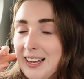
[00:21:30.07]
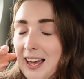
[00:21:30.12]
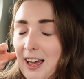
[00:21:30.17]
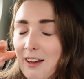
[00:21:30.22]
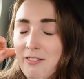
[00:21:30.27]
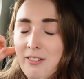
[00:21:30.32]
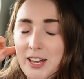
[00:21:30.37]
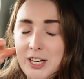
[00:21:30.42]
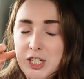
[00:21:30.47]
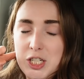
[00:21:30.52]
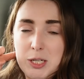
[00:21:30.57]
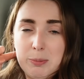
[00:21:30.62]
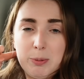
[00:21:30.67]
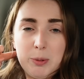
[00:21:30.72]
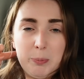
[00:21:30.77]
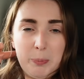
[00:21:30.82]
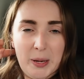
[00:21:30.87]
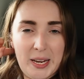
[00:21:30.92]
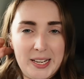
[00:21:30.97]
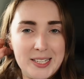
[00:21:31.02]
a
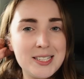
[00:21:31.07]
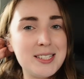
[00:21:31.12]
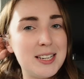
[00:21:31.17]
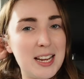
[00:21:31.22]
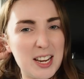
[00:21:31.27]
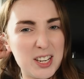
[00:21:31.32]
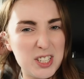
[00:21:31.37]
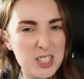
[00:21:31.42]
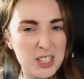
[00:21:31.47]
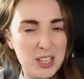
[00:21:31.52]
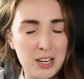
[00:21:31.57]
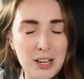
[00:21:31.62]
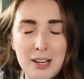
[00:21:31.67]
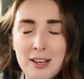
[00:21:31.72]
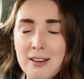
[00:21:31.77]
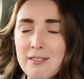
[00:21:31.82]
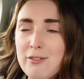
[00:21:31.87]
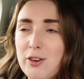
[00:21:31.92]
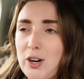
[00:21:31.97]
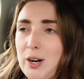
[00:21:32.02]
vegetable-based dish
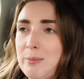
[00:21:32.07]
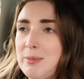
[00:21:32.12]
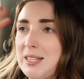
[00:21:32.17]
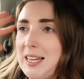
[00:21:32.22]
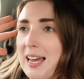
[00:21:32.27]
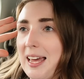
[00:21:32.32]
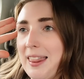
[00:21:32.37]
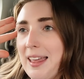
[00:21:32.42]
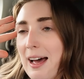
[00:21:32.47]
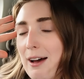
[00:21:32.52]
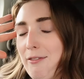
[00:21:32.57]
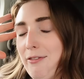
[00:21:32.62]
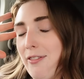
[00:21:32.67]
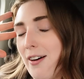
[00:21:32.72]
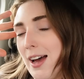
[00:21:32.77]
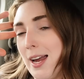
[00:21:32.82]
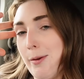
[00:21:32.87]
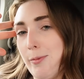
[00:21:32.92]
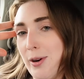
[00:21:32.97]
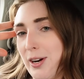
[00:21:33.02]
for him to get that
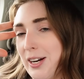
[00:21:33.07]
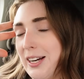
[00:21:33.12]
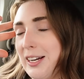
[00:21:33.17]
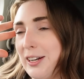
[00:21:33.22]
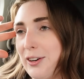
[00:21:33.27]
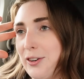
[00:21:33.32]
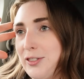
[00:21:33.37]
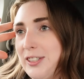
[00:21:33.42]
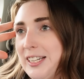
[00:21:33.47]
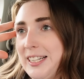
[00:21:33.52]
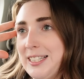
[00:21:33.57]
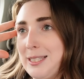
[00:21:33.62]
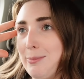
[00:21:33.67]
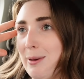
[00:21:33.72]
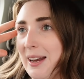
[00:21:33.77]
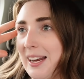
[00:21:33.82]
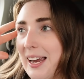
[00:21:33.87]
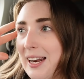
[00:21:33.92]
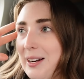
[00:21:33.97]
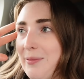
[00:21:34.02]
fibre and greens
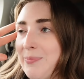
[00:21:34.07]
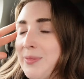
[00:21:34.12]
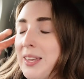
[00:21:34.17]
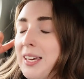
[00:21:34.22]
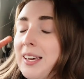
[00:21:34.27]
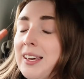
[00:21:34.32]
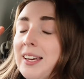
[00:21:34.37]
back in him.